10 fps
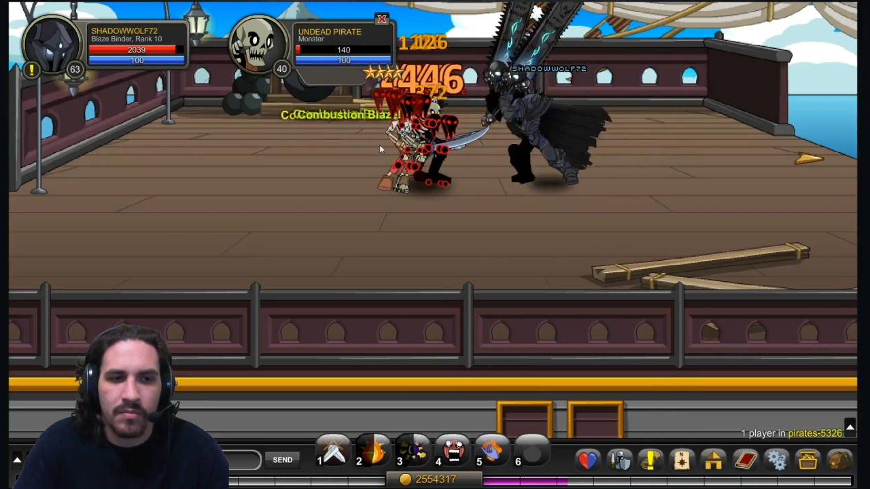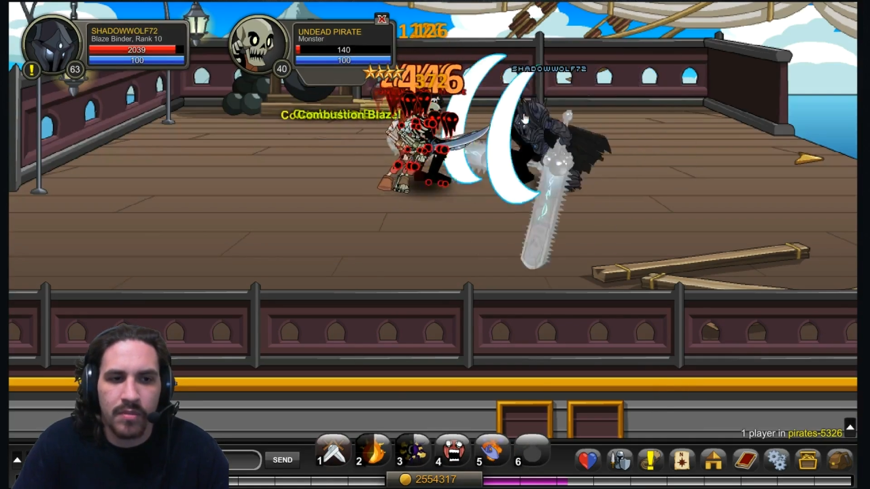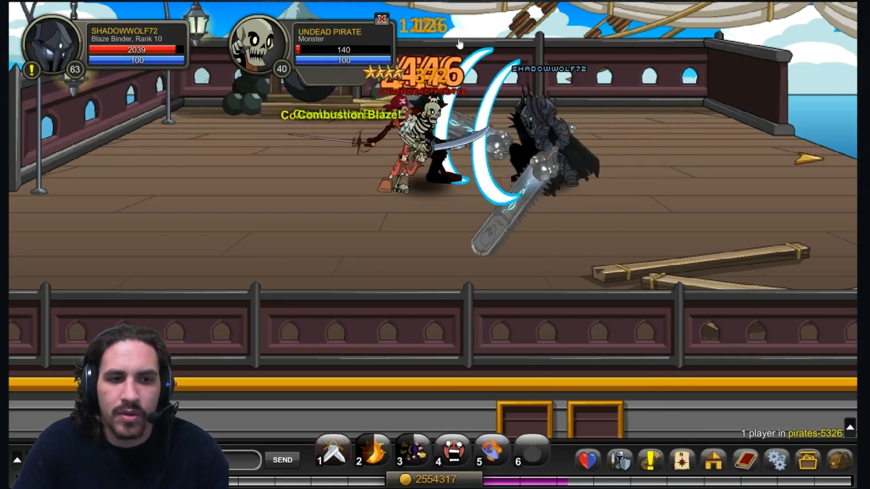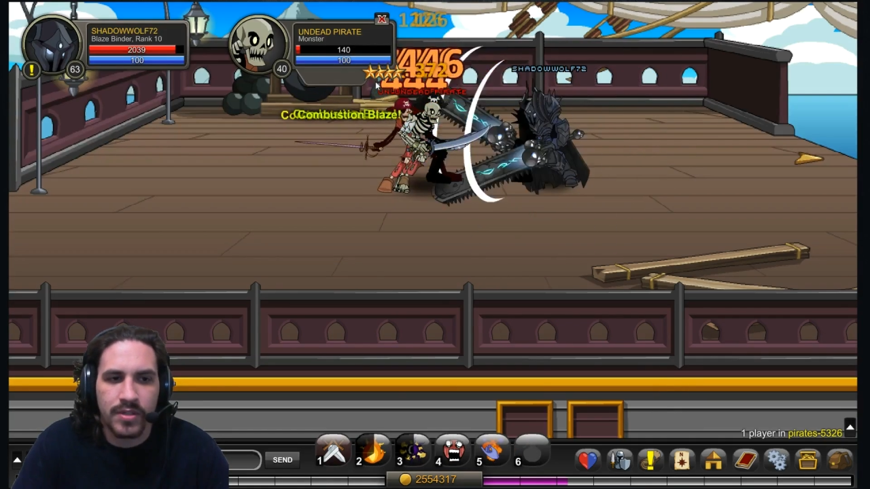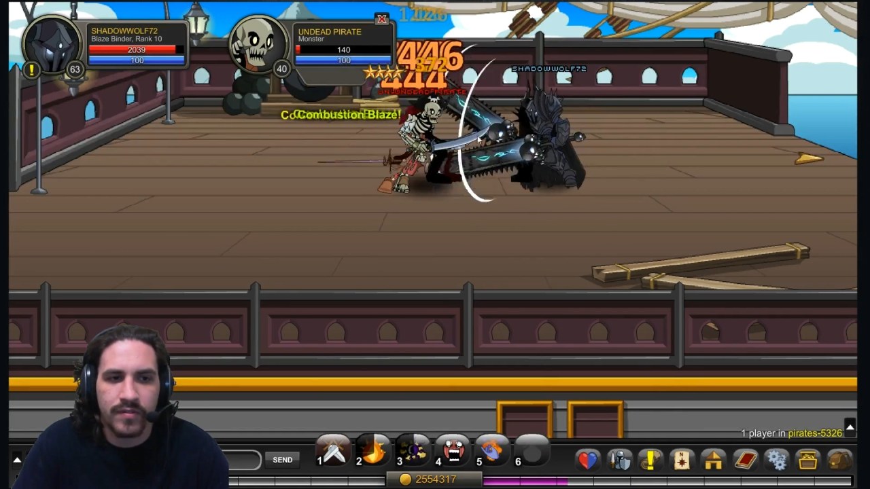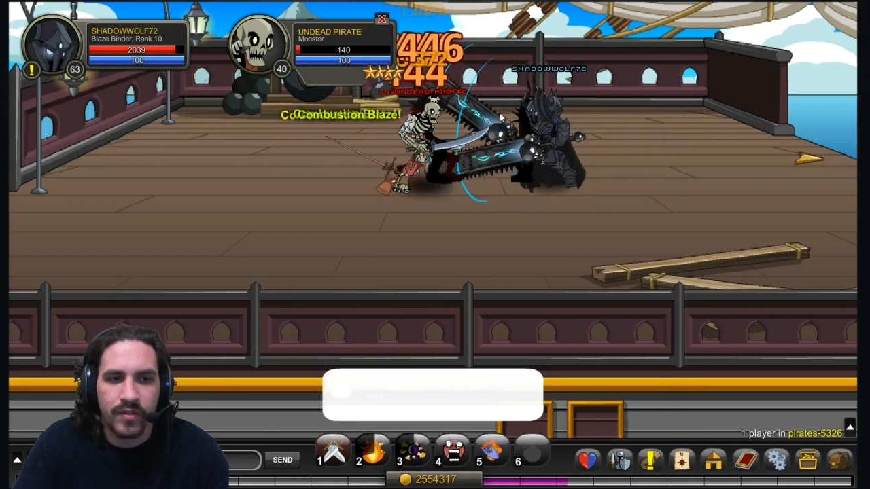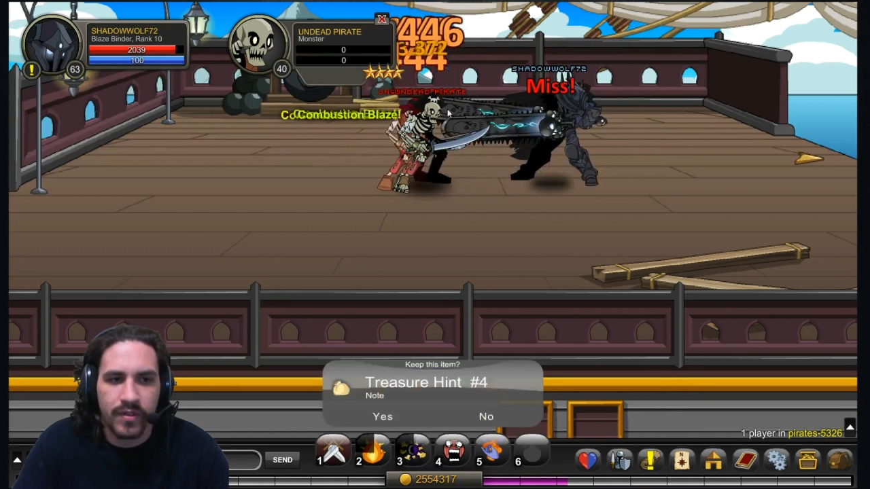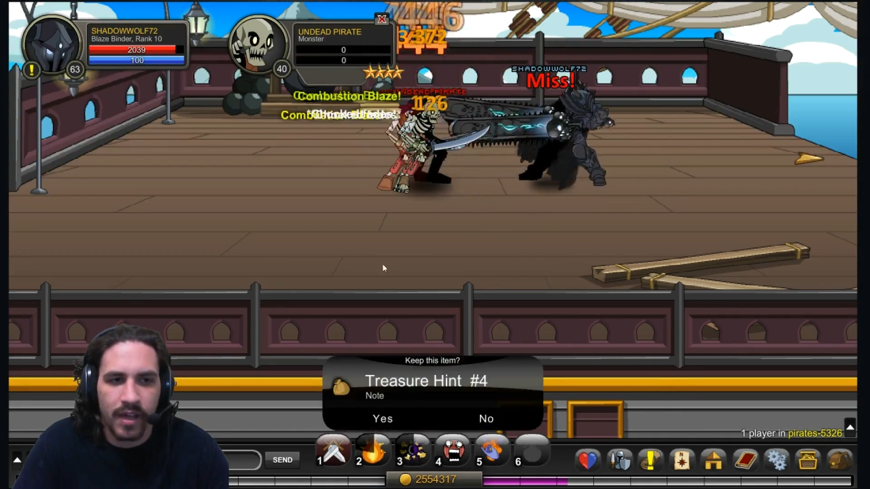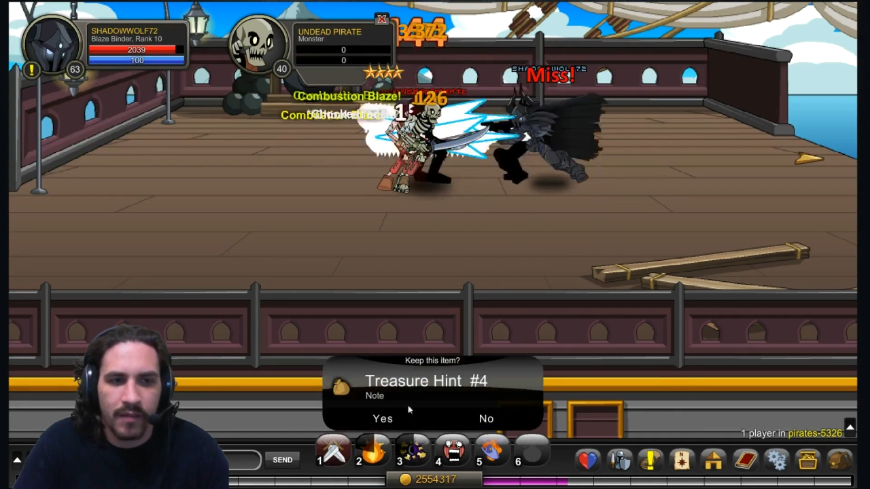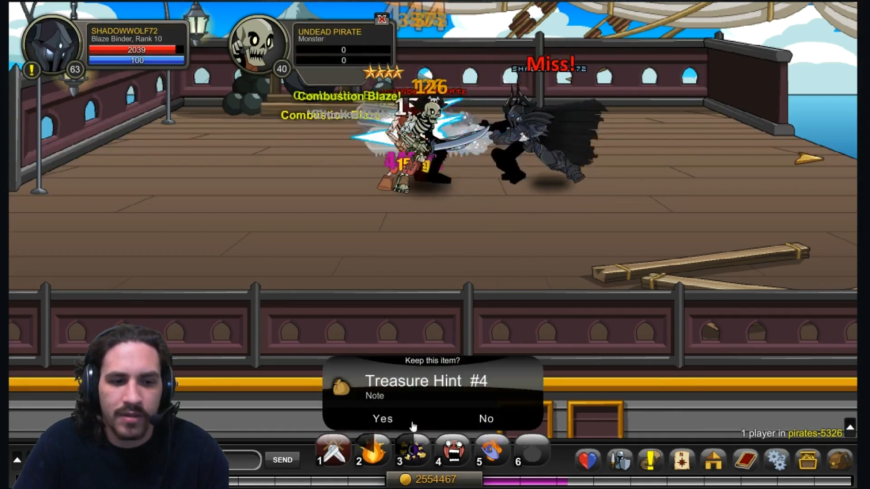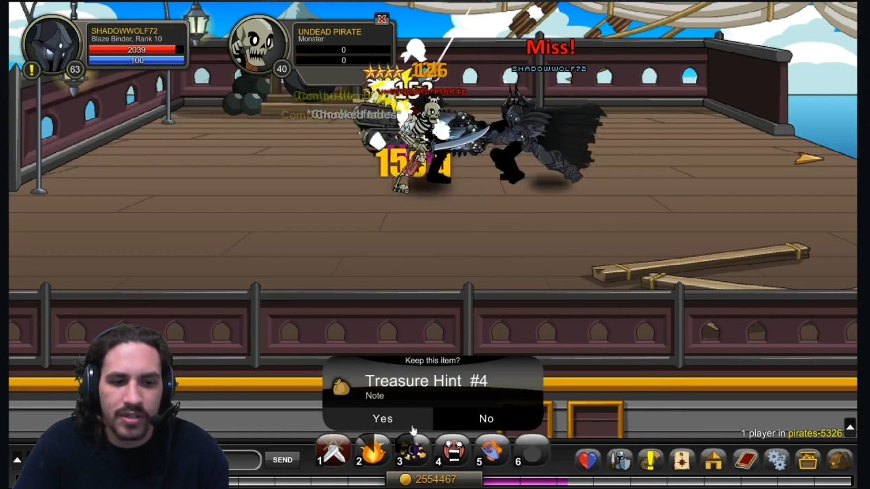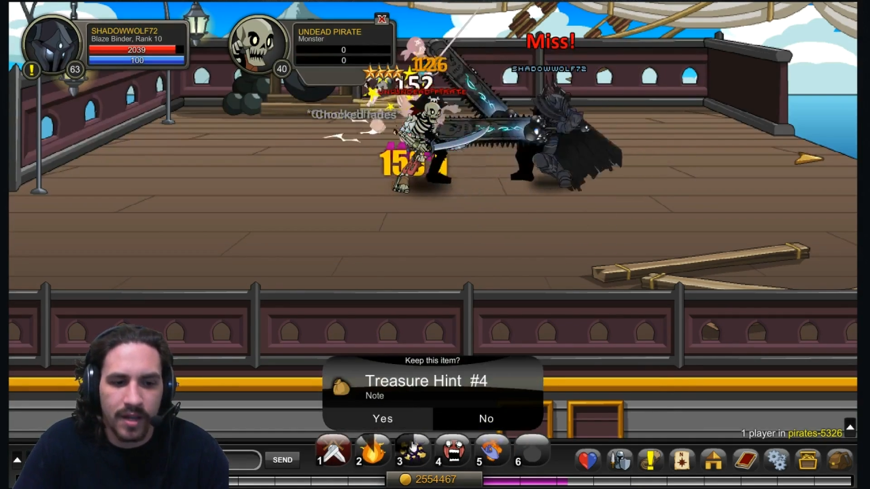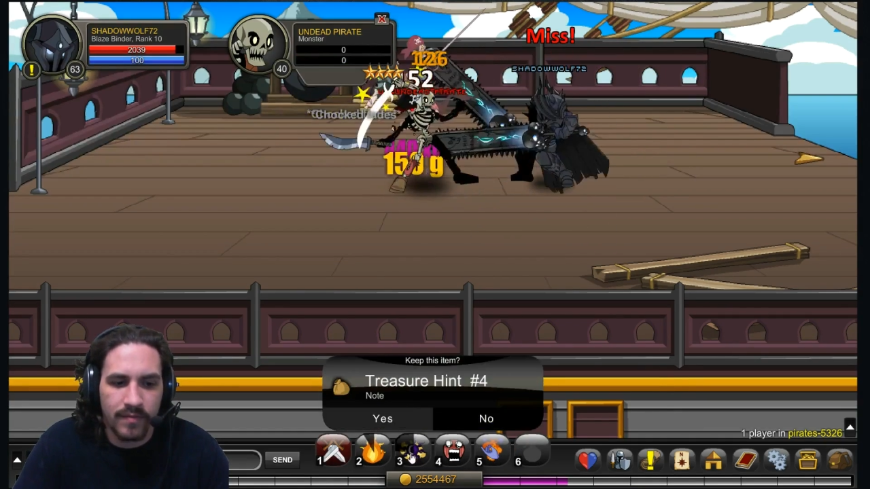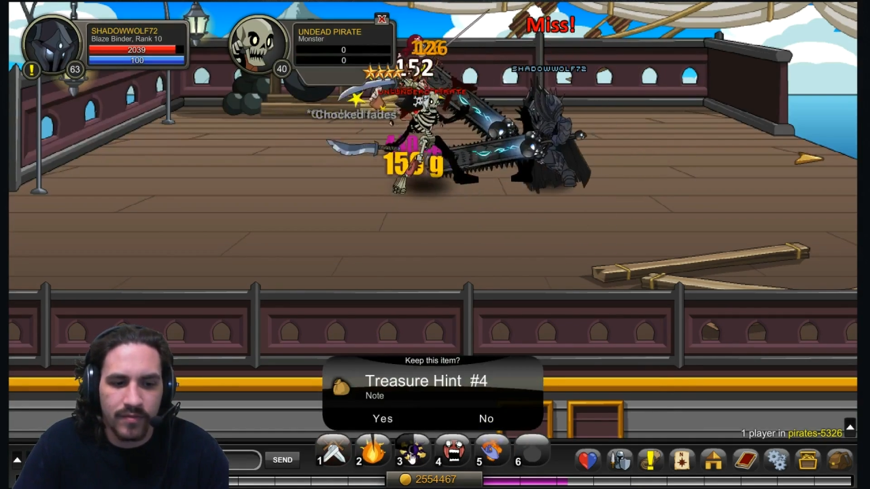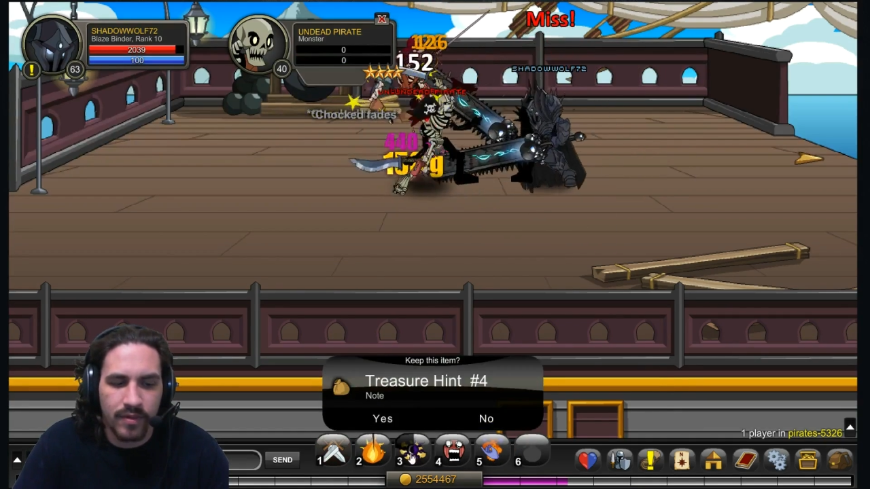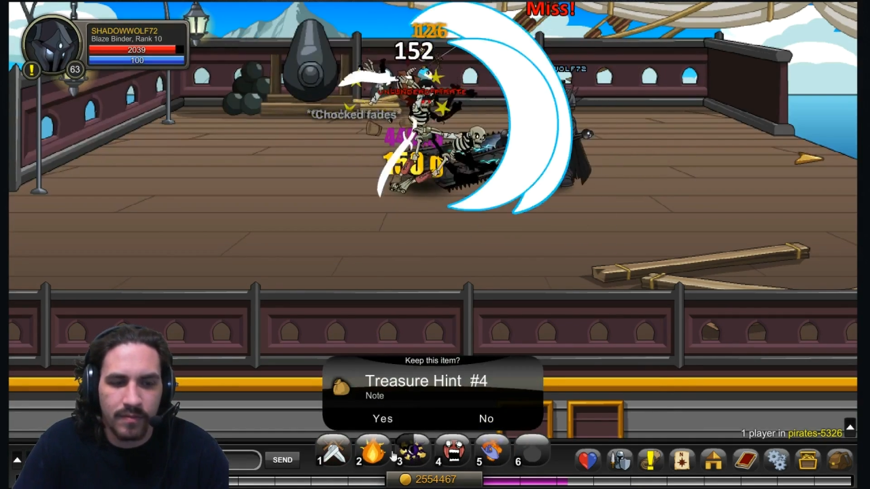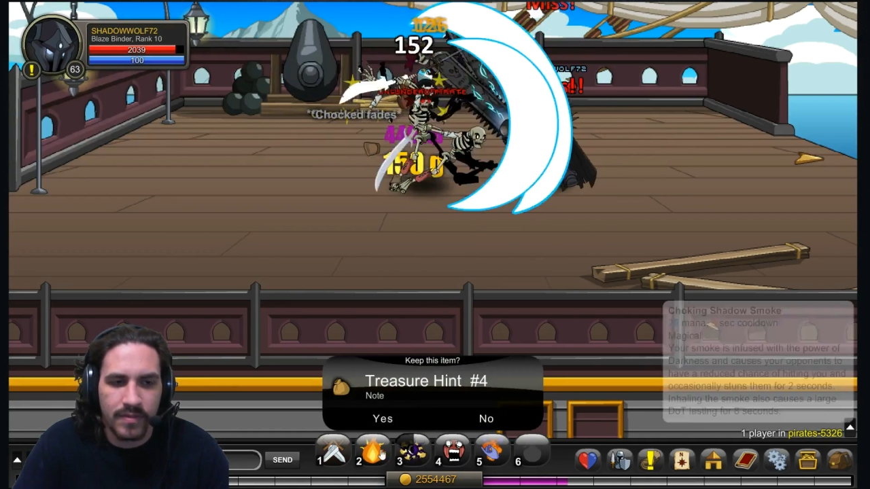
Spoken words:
most of your damage comes from.